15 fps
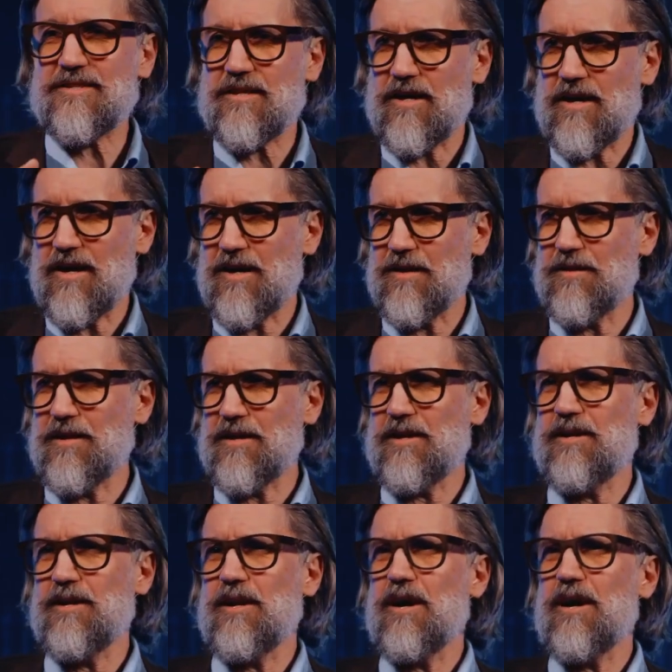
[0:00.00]
with about
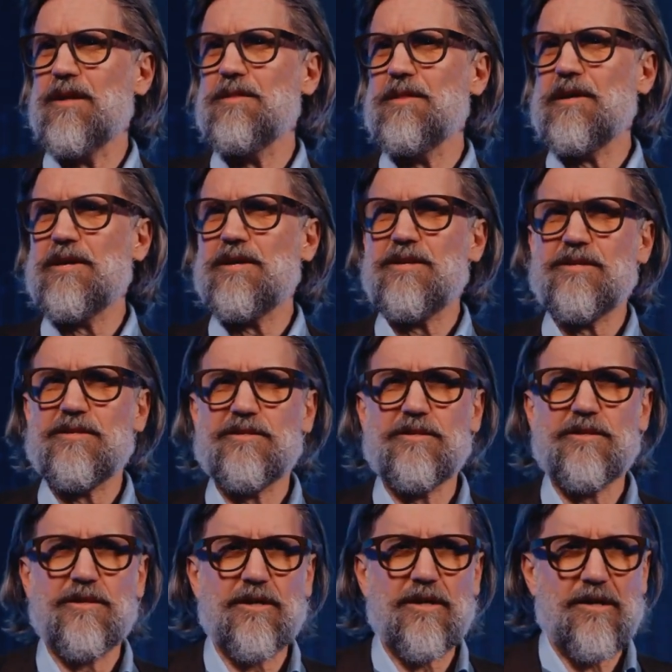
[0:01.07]
30% decline.
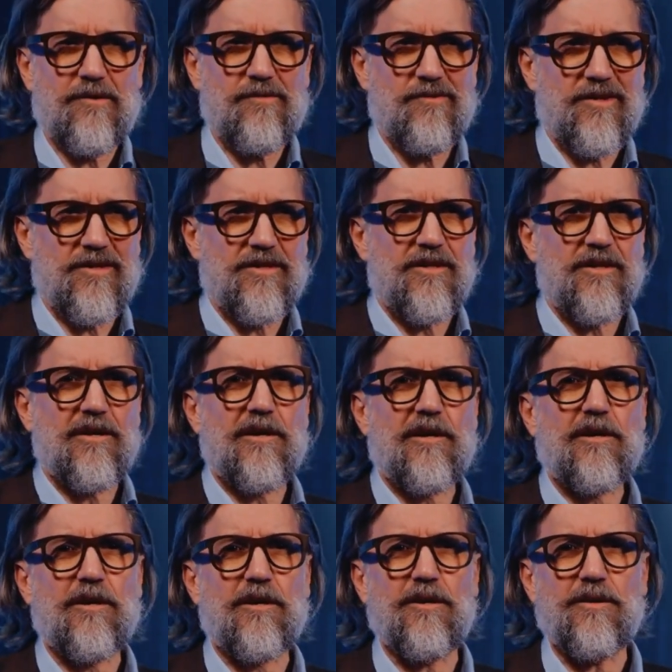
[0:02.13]
Their confident
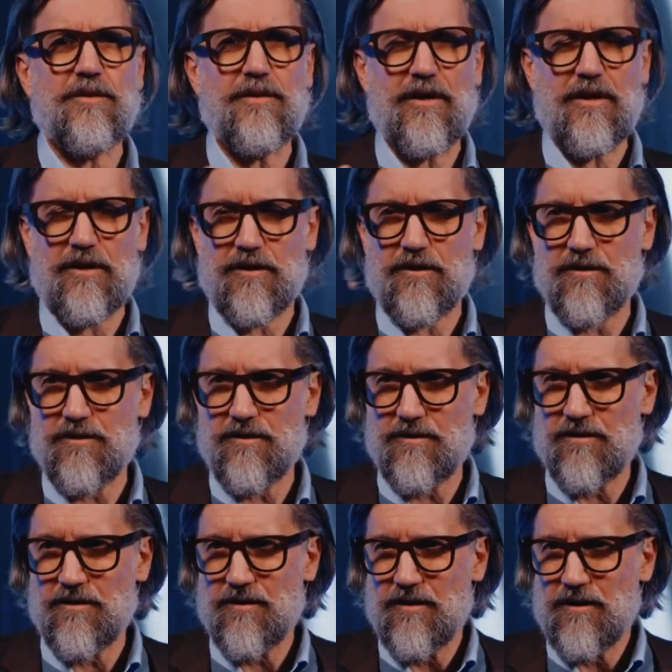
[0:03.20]
body language and vocal
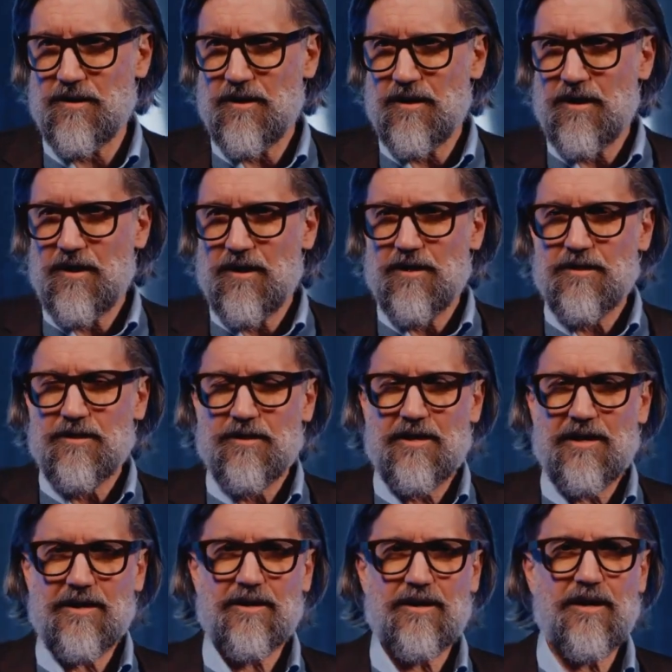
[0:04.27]
patterns will influence
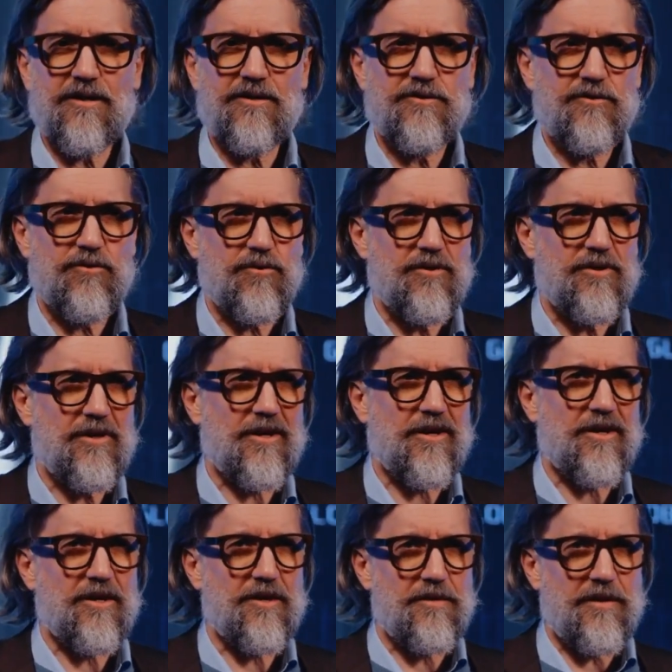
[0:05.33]
your own signals
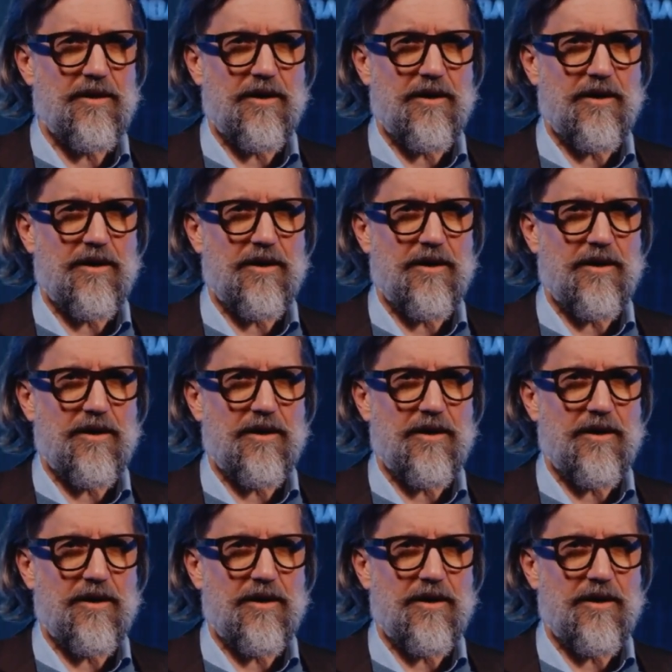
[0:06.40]
without